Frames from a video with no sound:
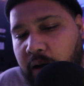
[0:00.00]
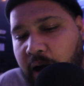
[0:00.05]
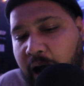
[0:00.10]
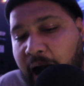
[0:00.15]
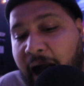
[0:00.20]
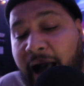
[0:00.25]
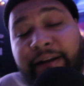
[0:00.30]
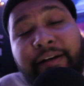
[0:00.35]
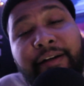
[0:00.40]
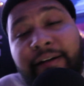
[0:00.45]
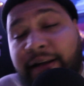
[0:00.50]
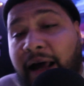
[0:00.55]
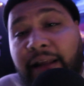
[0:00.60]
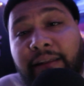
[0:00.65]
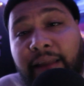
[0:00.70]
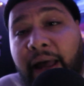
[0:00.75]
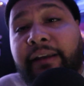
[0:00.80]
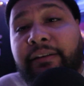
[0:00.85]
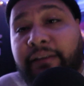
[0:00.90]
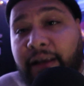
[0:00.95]
I did not
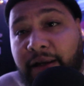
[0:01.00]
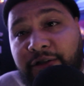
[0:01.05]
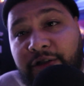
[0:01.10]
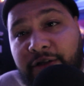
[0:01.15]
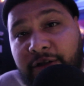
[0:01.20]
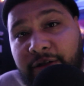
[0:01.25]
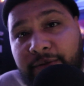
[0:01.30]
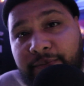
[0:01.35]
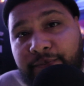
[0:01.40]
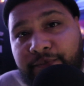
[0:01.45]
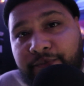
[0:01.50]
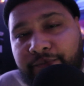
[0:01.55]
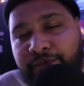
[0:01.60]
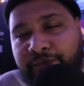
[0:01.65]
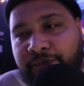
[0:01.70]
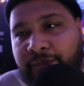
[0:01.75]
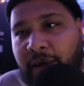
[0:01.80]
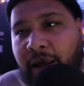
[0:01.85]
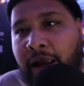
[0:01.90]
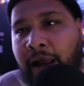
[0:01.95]
like that shit.
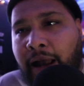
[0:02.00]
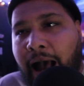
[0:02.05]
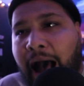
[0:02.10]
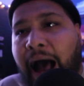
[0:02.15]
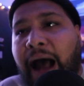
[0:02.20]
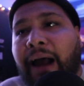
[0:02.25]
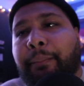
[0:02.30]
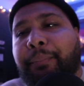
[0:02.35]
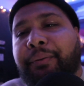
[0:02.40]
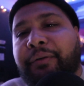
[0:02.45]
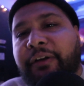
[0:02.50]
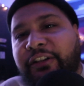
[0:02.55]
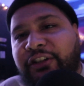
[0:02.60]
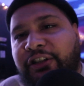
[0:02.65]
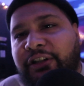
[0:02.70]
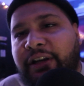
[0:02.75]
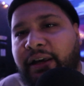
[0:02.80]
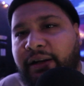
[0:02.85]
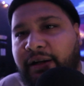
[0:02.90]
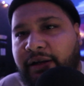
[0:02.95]
I
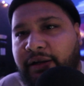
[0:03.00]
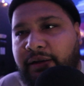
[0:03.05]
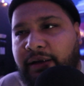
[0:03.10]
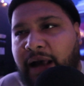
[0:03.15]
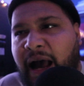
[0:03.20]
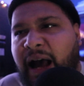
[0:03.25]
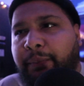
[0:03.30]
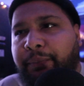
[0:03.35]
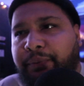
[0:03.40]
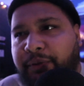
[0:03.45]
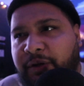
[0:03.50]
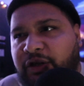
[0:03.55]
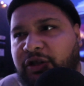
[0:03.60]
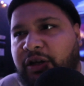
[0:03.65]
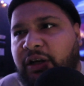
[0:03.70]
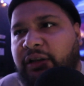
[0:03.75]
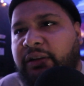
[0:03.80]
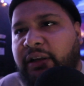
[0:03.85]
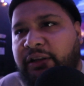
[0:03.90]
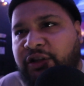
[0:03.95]
appreciate it. I
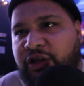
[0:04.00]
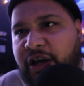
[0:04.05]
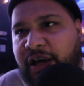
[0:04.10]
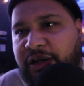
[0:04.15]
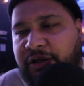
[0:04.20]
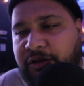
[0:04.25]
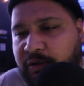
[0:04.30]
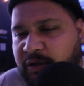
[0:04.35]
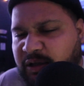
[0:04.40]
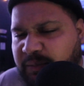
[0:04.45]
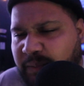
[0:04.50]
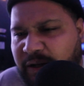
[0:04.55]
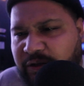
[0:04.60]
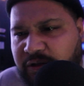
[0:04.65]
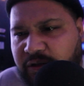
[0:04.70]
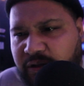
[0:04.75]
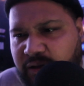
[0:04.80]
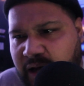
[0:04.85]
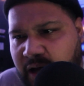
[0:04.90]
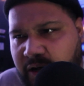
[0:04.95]
appreciate that gesture,
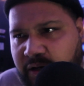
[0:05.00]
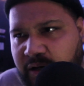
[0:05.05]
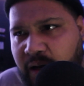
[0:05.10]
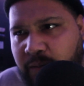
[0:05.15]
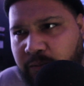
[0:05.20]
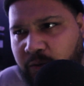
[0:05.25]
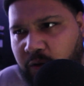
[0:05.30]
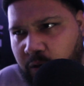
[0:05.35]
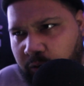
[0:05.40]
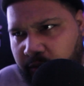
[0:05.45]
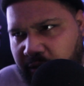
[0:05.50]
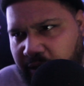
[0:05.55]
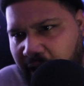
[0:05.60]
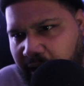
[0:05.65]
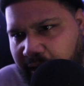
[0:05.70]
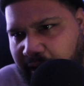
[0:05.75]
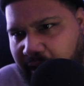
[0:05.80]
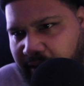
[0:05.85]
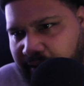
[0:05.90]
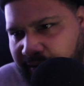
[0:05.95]
especially now that I'm grown and
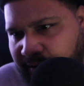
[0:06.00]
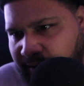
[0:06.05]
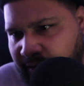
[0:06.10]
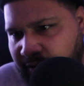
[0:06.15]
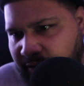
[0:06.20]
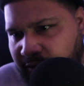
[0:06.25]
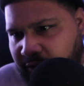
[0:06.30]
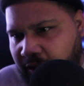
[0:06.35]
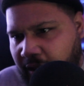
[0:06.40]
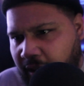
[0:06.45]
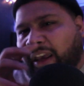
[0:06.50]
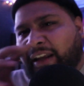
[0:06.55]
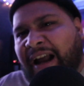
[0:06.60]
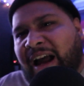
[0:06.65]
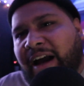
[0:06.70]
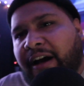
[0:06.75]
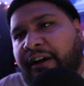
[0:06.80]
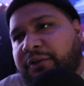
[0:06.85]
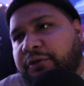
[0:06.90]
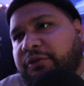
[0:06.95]
I got kids and
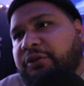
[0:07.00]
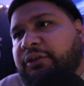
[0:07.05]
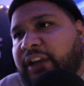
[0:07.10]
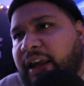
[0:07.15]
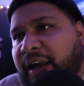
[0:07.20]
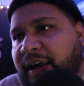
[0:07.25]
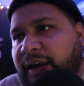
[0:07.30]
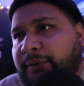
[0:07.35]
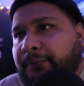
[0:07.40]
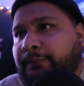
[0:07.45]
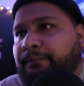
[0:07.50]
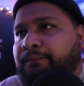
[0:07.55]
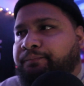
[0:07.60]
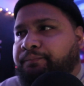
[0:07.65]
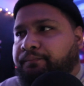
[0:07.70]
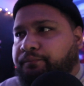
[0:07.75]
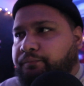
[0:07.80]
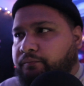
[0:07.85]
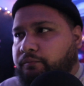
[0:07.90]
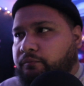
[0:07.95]
I understand
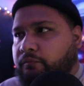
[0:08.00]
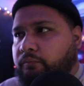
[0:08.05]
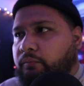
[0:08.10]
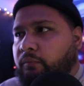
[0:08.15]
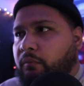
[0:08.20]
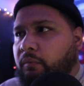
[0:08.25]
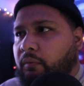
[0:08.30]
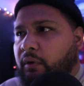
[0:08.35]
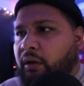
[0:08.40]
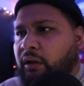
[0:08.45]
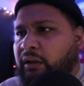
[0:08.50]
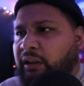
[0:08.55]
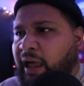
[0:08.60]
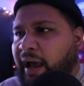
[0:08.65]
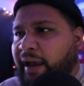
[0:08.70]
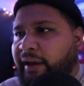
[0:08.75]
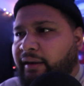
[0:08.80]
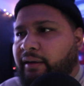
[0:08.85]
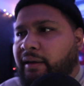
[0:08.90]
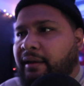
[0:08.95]

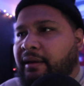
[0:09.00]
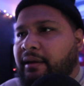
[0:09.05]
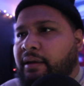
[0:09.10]
like